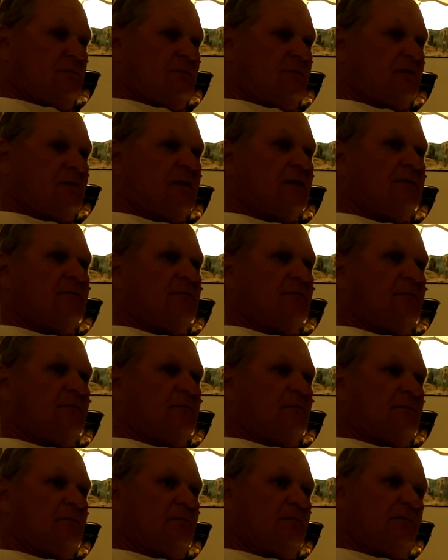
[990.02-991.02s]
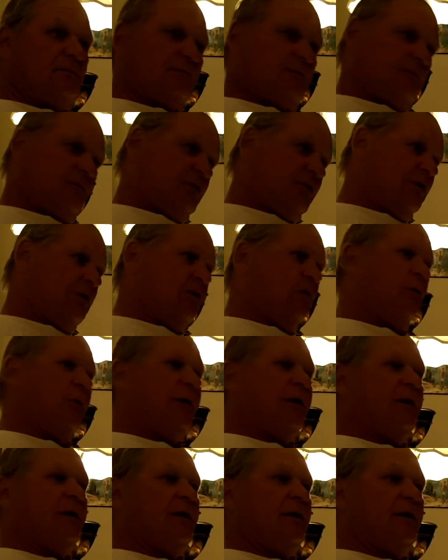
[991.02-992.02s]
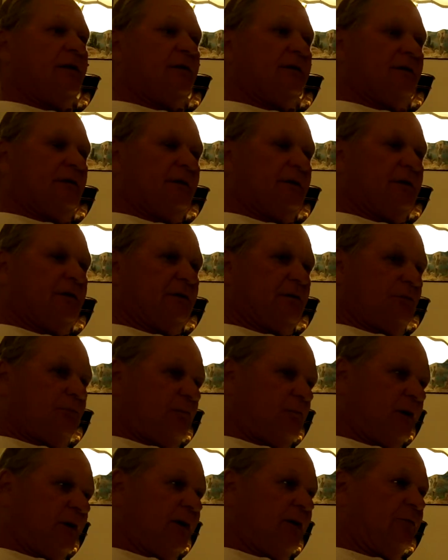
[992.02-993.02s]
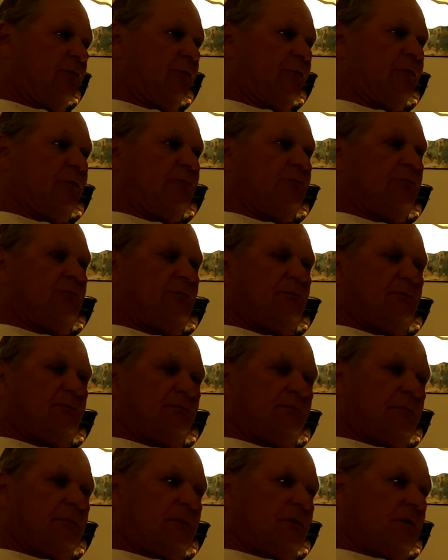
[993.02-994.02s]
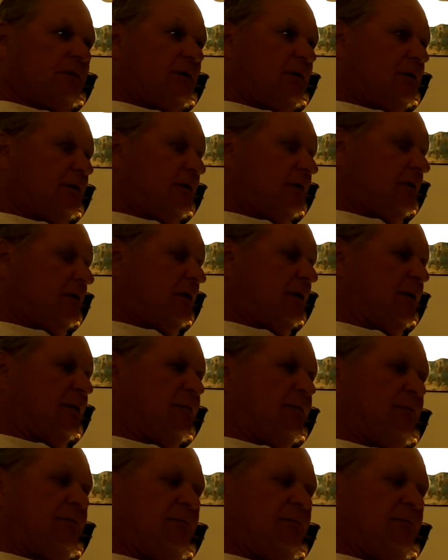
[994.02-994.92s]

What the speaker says: Said, you go in there in the waiting room and